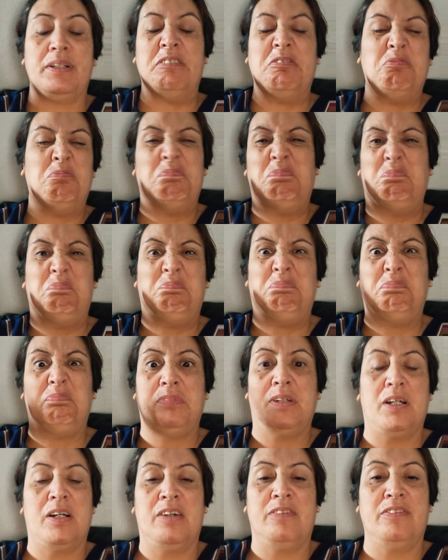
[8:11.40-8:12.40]
and
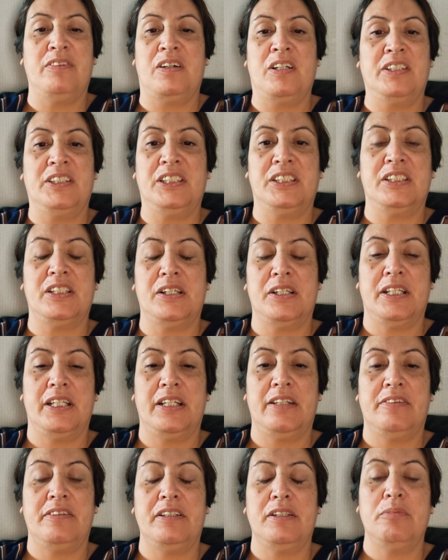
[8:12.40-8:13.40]
I just don't
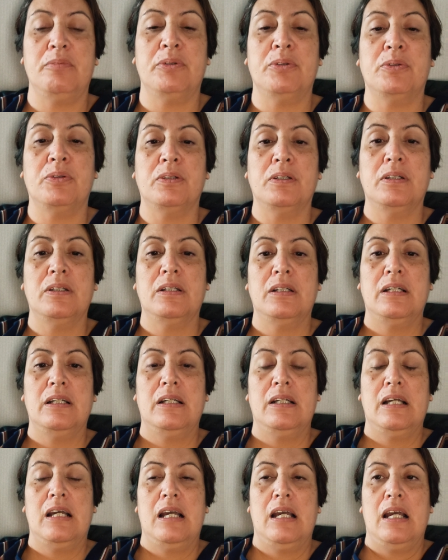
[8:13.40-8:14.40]
care anymore.
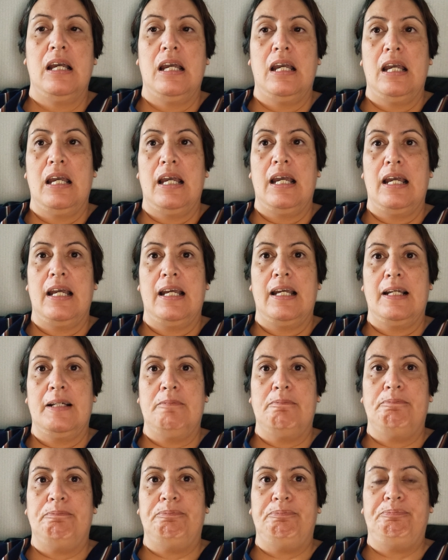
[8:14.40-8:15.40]

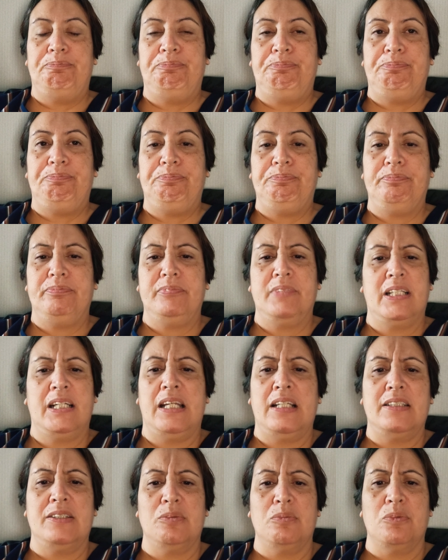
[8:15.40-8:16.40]
It
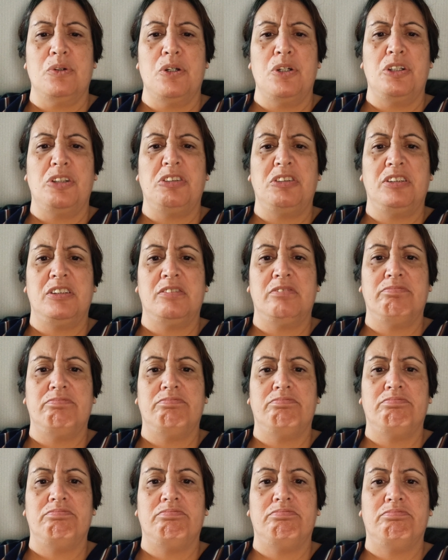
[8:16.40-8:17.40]
hasn't worked.
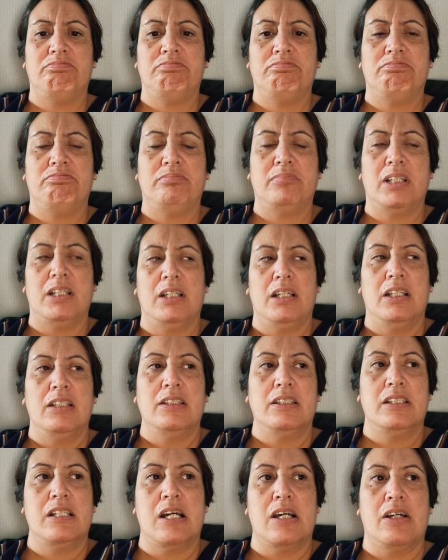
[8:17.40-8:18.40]

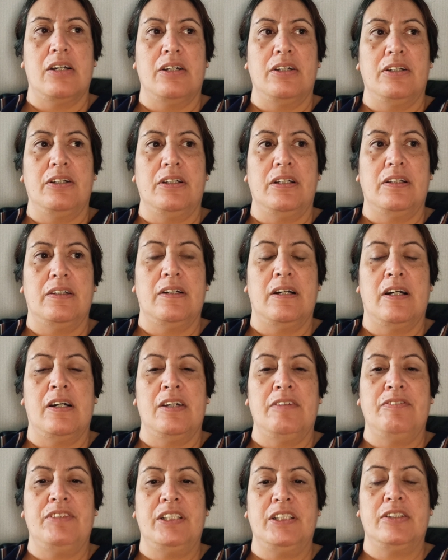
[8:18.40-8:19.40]
So
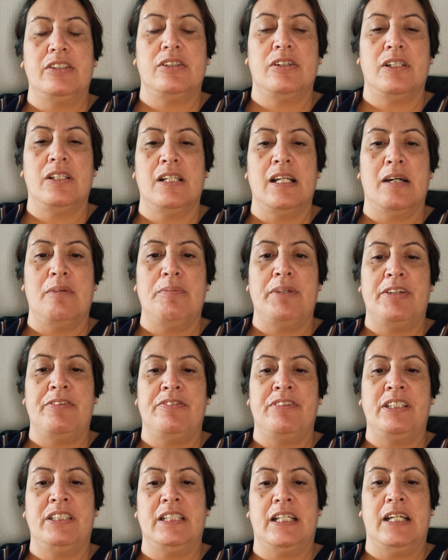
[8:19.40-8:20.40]
I've just gotten up
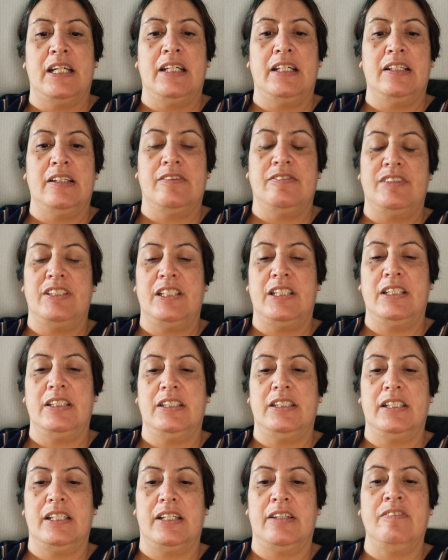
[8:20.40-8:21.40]
every day and I've
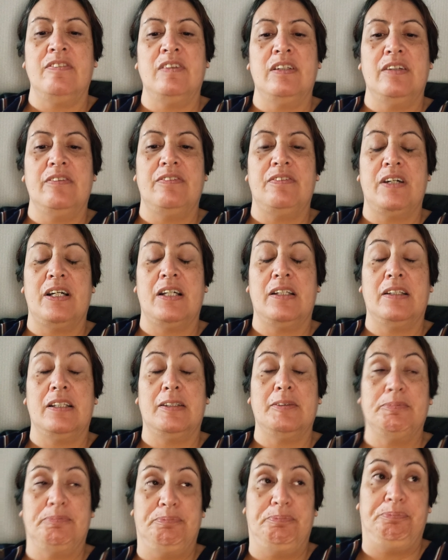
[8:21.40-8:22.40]
said to Heavenly
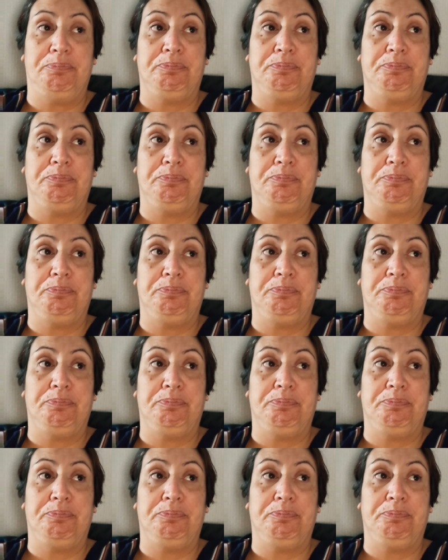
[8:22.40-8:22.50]
Father,